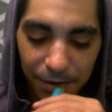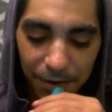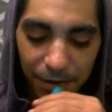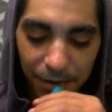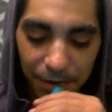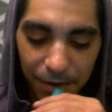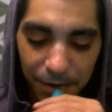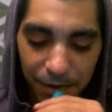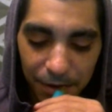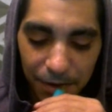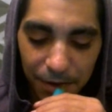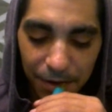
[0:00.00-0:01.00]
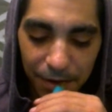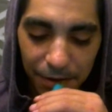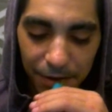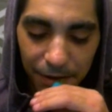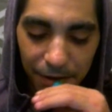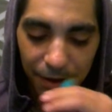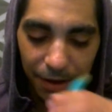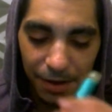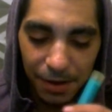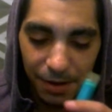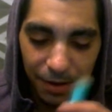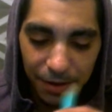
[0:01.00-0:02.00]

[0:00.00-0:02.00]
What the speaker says: [no speech]